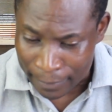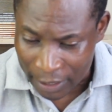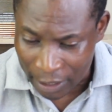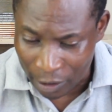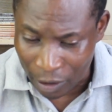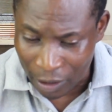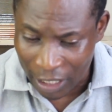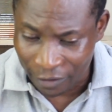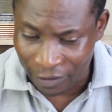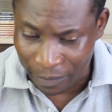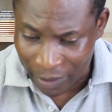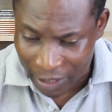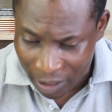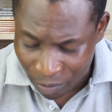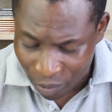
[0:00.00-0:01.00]
You know, if the
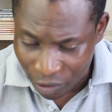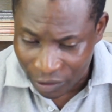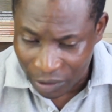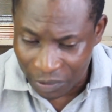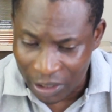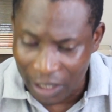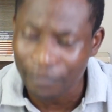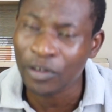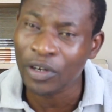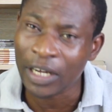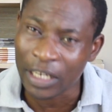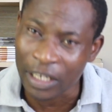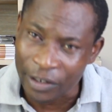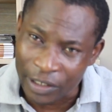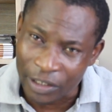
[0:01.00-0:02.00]
person proves himself, you
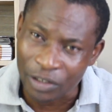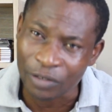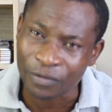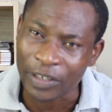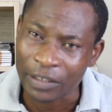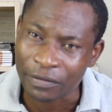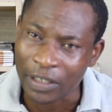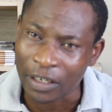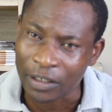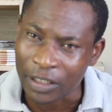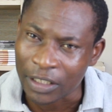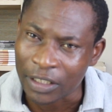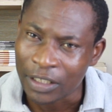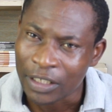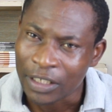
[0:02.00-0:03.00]
can increase it to
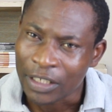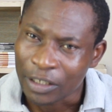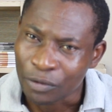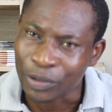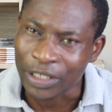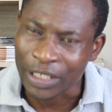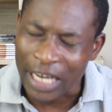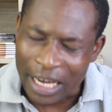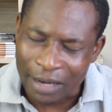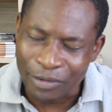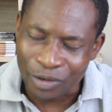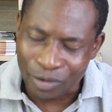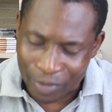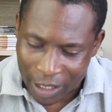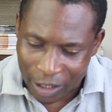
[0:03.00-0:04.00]
5,000. With time,
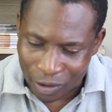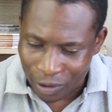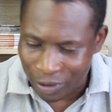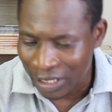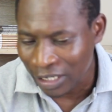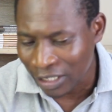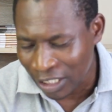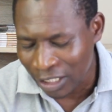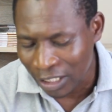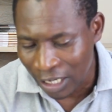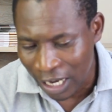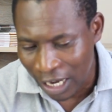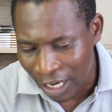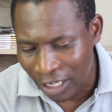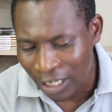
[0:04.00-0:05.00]
you may know that this
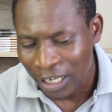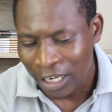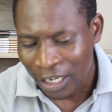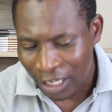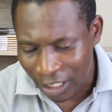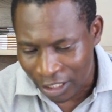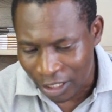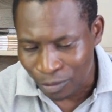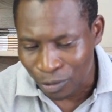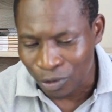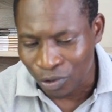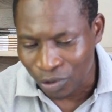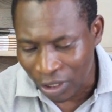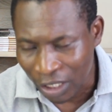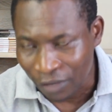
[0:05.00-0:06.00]
guy is able
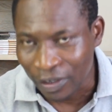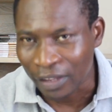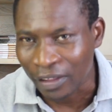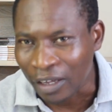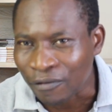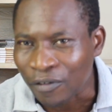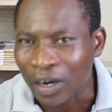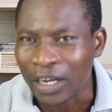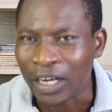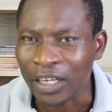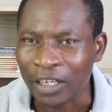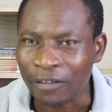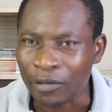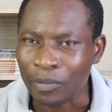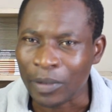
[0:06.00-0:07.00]
to deliver, therefore I can
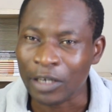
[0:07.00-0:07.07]
give him.